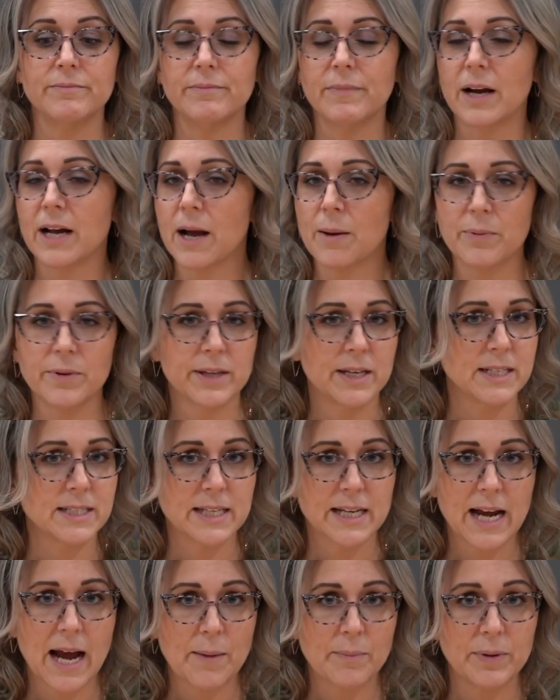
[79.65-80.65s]
a couple things
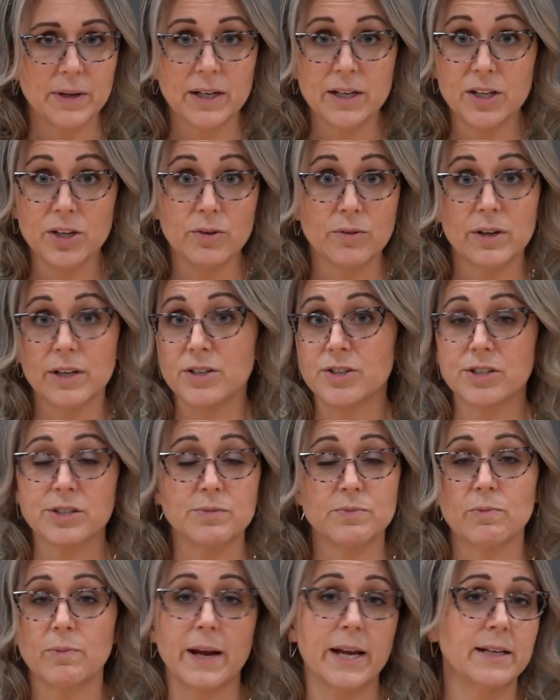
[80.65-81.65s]
can happen. You can
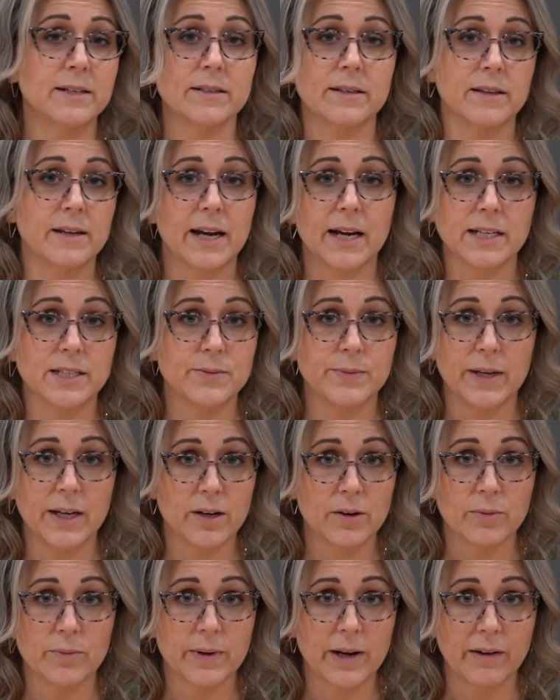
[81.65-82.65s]
just wait until the next week
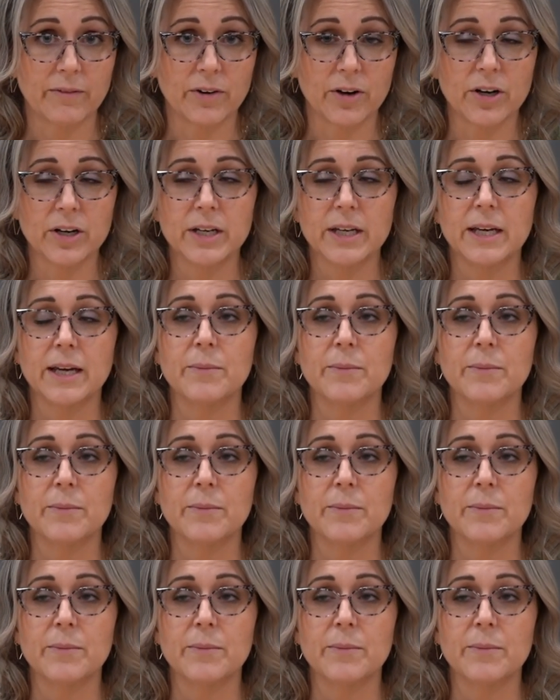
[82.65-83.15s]
or whatever.